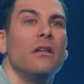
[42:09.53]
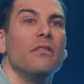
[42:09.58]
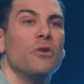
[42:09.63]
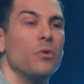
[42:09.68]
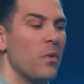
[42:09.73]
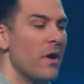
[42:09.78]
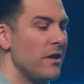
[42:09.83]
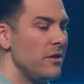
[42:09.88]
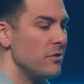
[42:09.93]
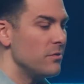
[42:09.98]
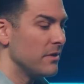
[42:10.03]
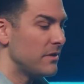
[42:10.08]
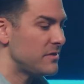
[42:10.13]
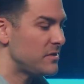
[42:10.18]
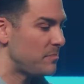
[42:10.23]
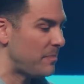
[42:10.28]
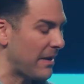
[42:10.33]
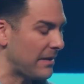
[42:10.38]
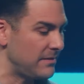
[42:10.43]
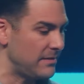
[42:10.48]
the way you
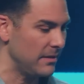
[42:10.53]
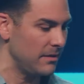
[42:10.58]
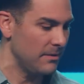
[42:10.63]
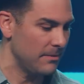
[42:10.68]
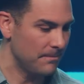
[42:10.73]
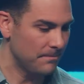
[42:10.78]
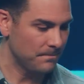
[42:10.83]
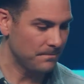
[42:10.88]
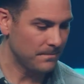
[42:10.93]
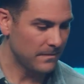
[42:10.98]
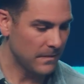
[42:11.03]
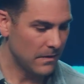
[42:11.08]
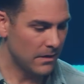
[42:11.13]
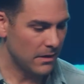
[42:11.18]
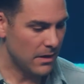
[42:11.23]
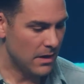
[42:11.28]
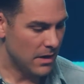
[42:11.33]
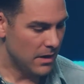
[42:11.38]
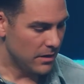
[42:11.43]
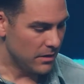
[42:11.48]
expected.
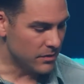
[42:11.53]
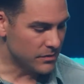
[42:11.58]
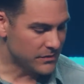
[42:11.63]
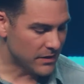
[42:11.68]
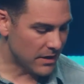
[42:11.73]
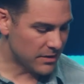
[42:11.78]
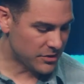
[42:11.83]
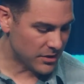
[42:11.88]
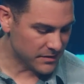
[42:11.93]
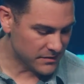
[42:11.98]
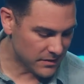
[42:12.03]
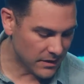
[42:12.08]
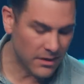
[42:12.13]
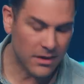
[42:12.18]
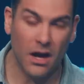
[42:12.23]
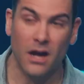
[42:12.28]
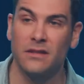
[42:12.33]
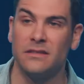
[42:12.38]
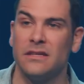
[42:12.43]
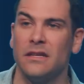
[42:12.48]
You say, Justin,
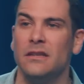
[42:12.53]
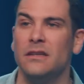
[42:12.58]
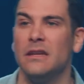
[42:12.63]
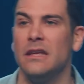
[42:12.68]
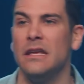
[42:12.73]
God didn't